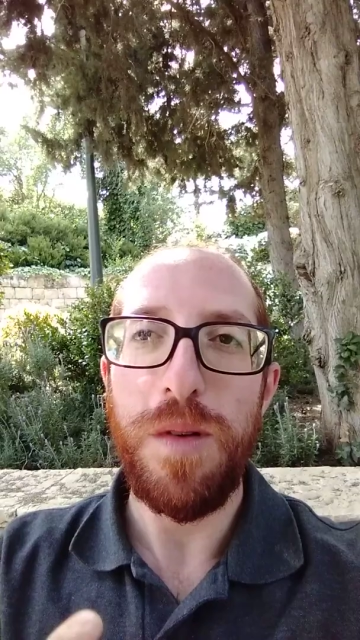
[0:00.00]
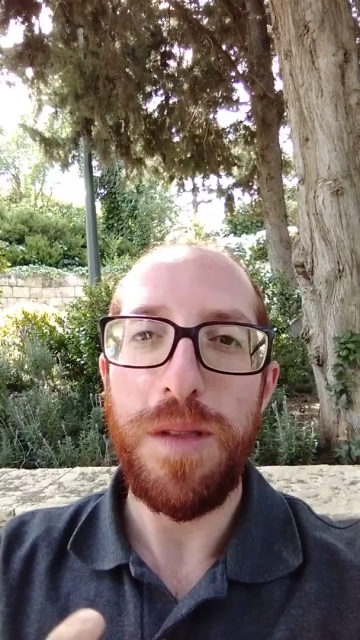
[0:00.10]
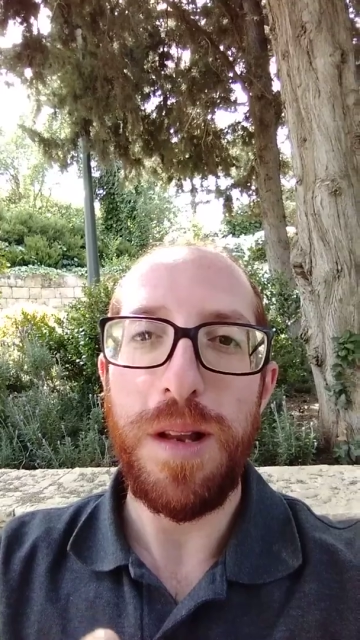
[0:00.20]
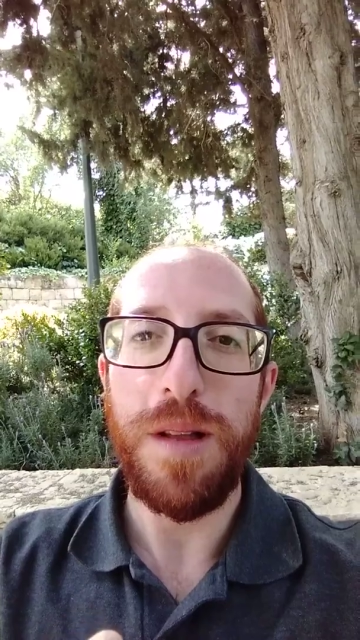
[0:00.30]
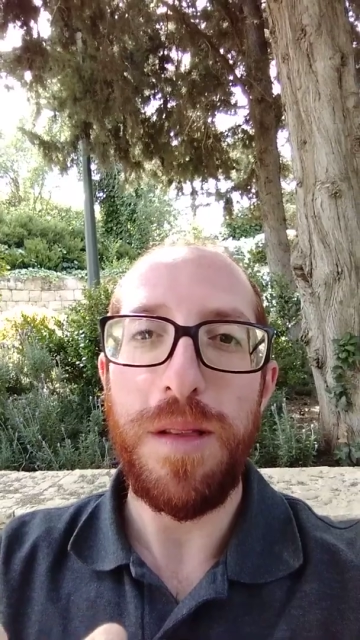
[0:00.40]

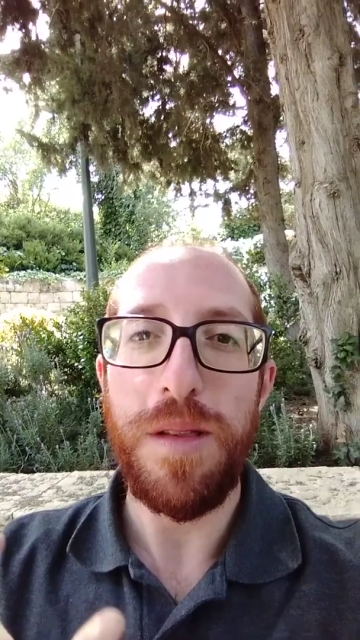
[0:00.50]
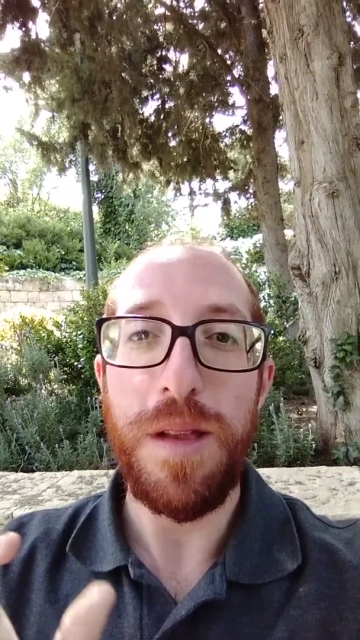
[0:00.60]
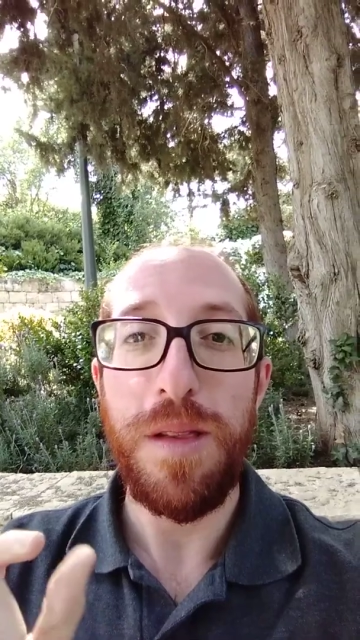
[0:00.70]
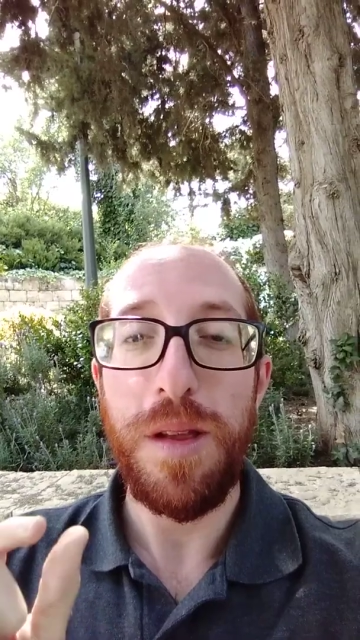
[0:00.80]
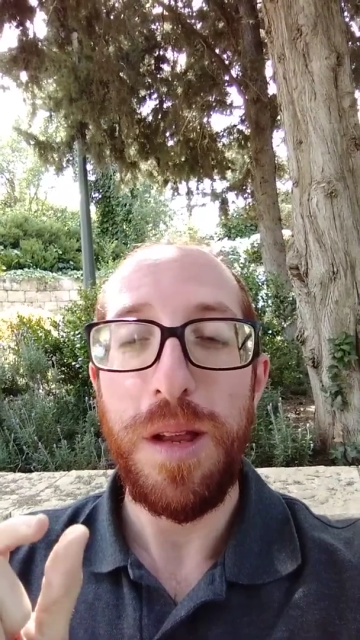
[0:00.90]
resilience
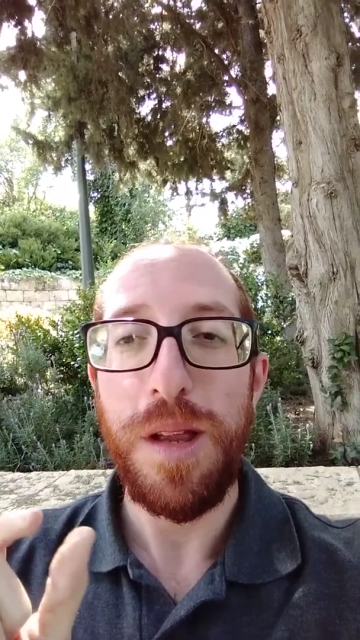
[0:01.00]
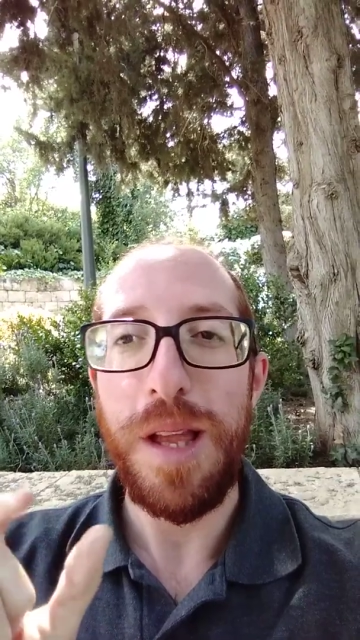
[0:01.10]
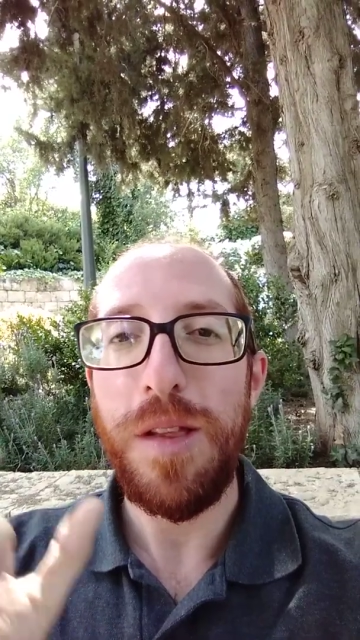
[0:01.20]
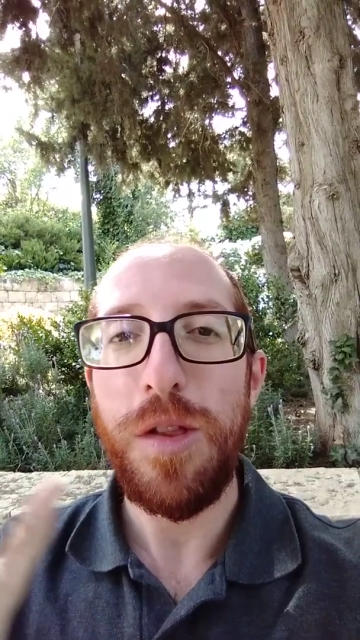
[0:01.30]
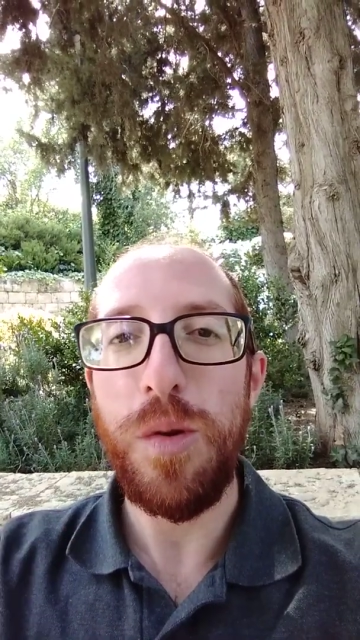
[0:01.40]

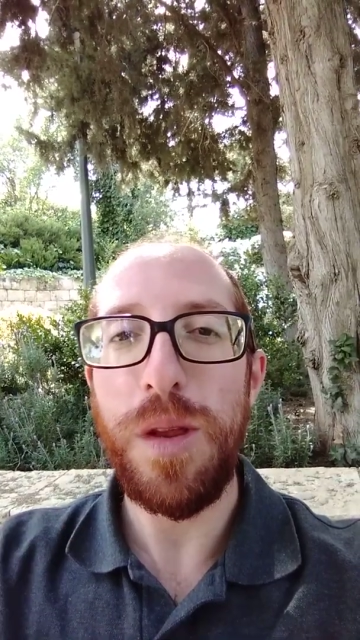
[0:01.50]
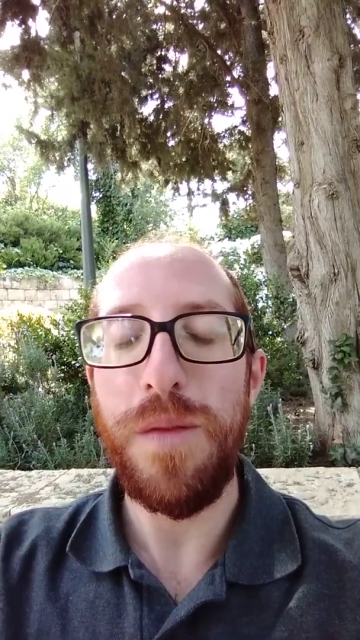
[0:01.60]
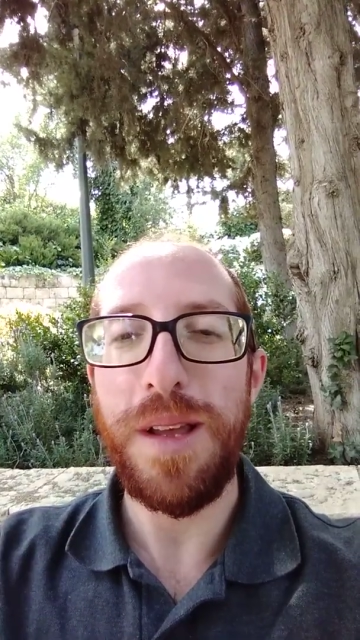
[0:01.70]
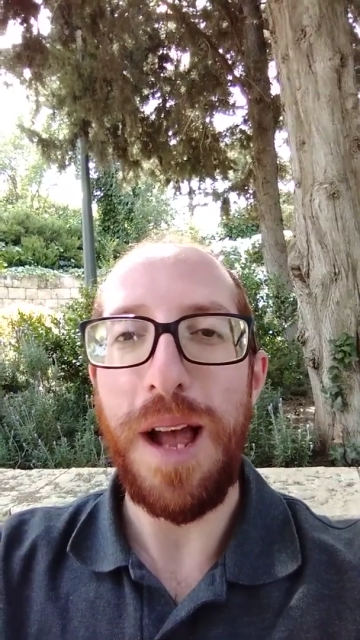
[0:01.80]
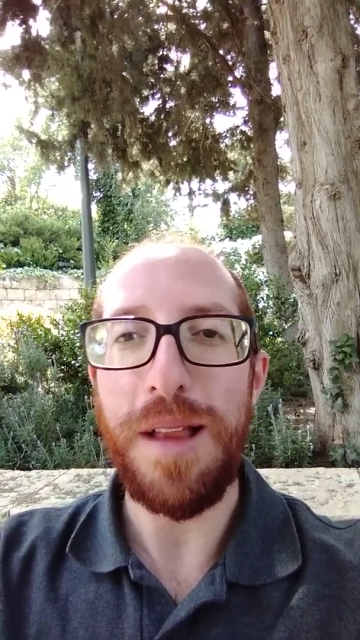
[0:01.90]
into two
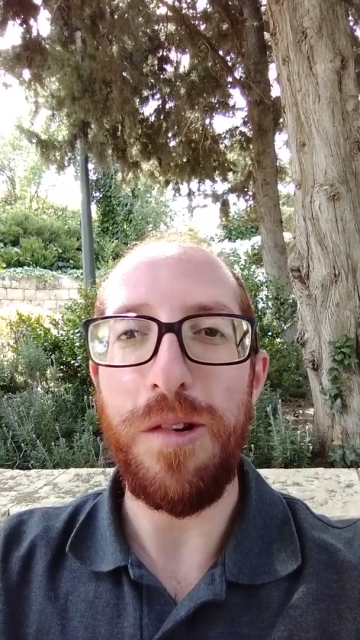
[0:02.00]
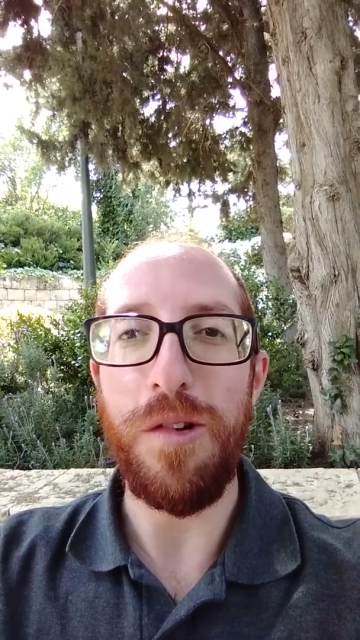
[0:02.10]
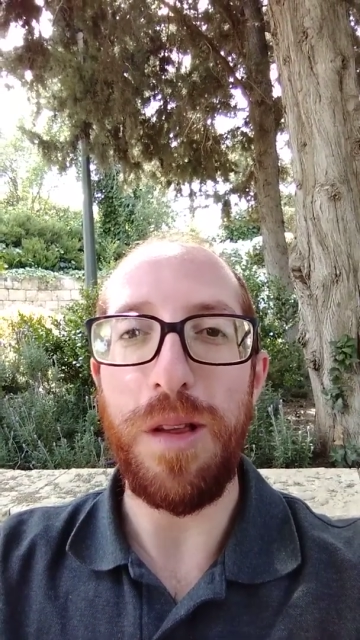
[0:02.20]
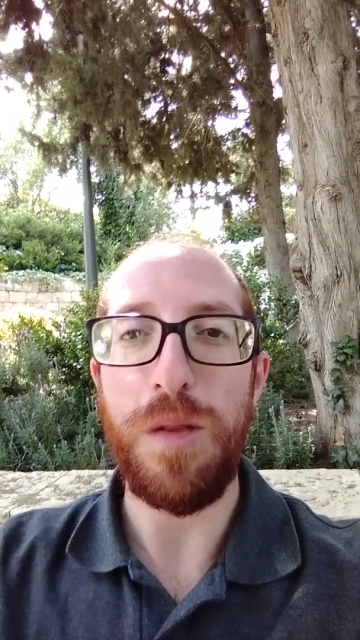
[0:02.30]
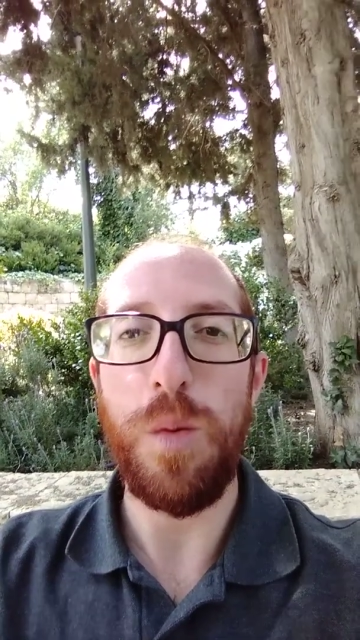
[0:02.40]
different
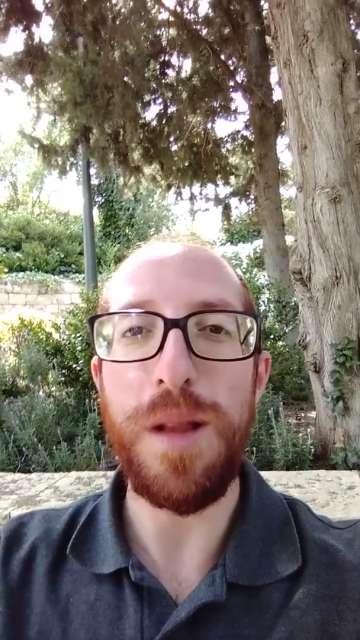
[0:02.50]
categories.